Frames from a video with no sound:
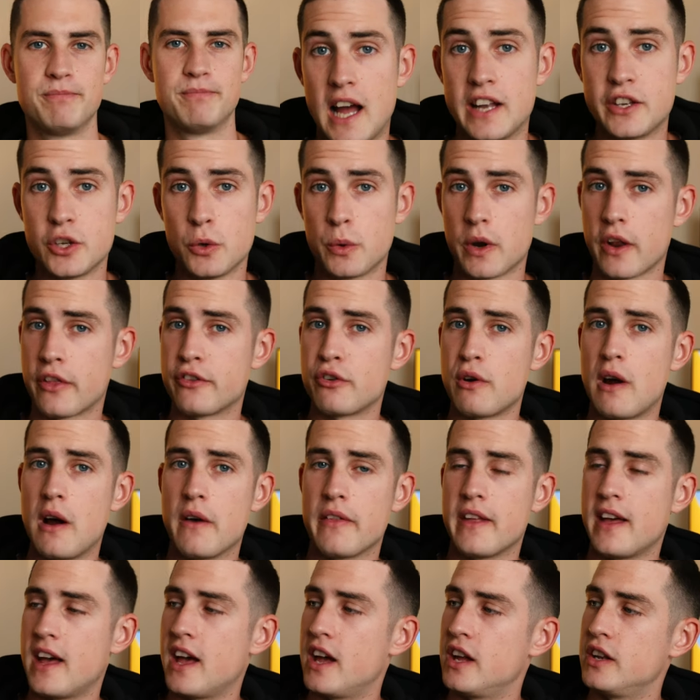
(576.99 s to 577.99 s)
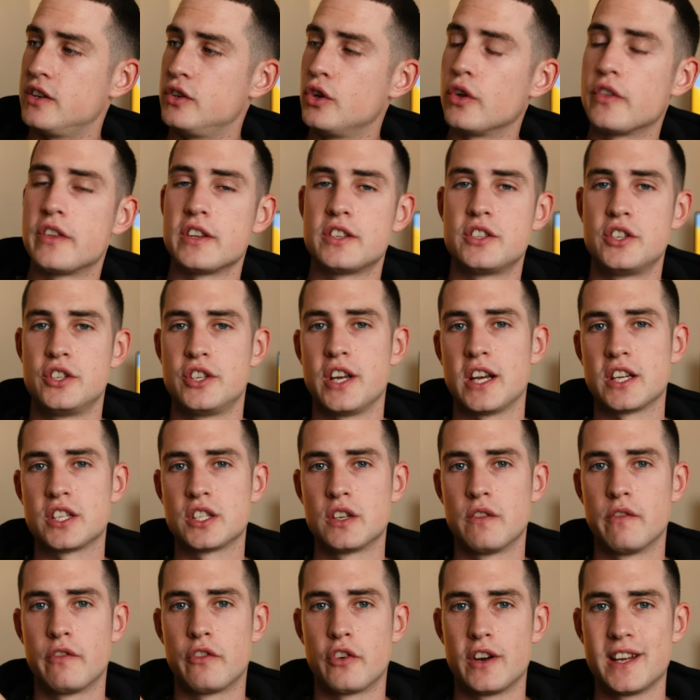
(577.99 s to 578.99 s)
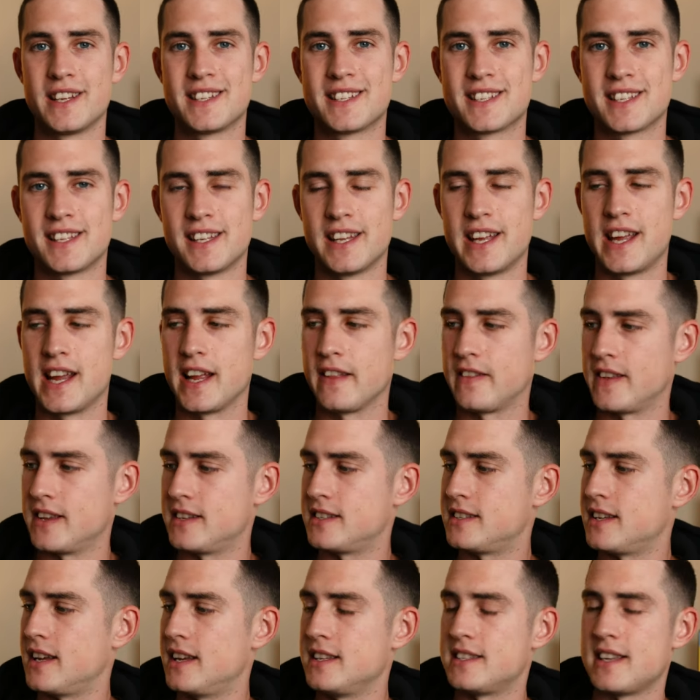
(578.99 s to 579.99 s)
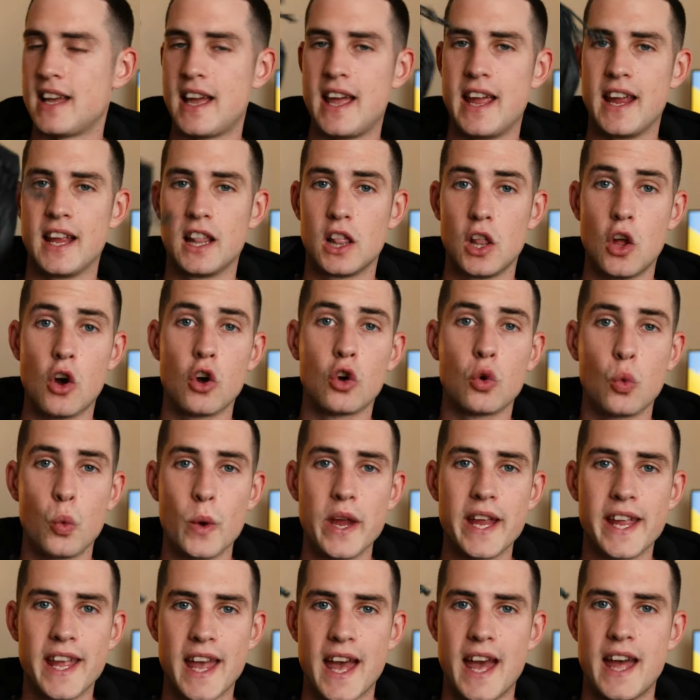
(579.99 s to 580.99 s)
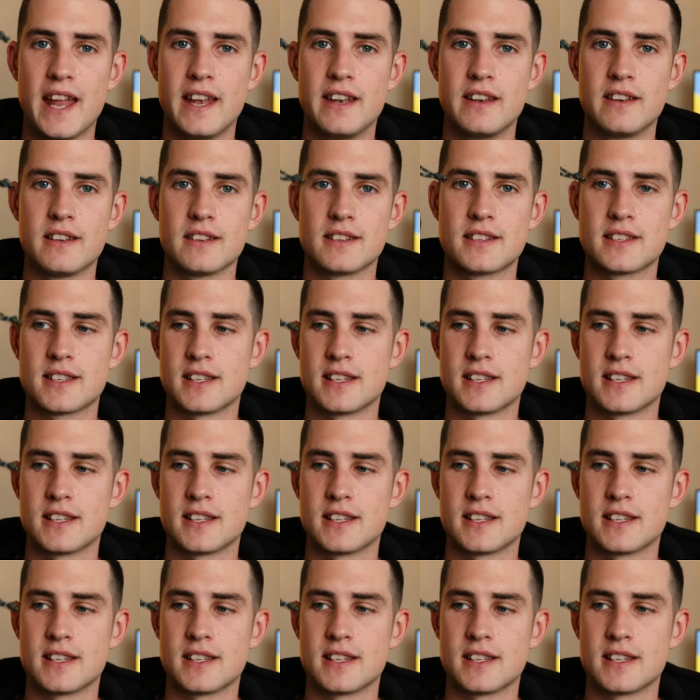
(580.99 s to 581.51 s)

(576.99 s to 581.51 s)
I do want to throw out there another suggestion for a sling. This is a long weekend